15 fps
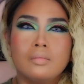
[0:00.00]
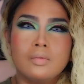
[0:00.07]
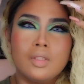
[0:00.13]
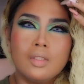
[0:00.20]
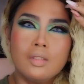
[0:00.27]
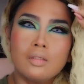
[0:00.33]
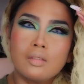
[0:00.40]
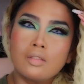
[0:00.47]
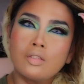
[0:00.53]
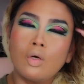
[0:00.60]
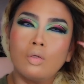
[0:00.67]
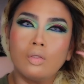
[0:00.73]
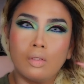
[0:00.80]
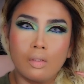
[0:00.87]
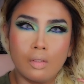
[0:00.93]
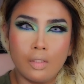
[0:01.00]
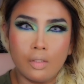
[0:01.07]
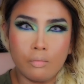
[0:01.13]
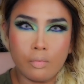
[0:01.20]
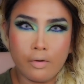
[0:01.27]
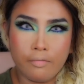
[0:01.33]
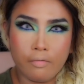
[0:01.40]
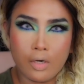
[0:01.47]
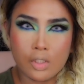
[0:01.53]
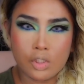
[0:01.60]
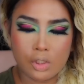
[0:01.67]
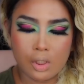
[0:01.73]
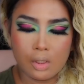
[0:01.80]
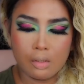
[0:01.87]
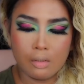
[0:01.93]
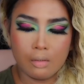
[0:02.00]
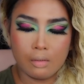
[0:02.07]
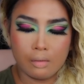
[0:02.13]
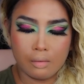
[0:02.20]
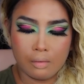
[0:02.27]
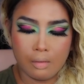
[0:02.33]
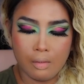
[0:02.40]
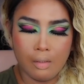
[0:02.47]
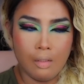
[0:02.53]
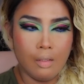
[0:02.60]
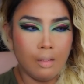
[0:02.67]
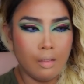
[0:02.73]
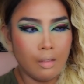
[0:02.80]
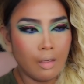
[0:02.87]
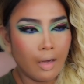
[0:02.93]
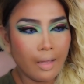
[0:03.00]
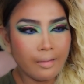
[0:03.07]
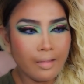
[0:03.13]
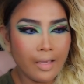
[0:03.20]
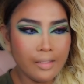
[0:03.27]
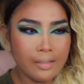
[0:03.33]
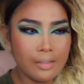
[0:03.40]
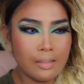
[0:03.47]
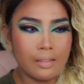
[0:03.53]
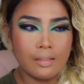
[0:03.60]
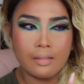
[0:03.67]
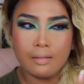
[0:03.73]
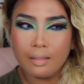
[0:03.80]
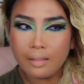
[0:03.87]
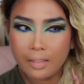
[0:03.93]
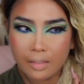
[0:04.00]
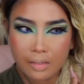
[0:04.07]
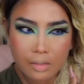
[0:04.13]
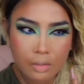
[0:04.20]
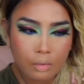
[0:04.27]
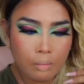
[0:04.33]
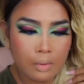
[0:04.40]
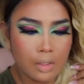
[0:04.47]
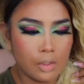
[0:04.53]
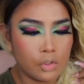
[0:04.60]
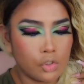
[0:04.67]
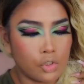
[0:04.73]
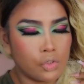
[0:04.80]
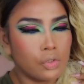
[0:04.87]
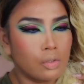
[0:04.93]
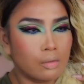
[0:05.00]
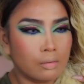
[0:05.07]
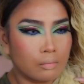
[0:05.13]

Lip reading: This is so good and refreshing. I like it. I like it so much.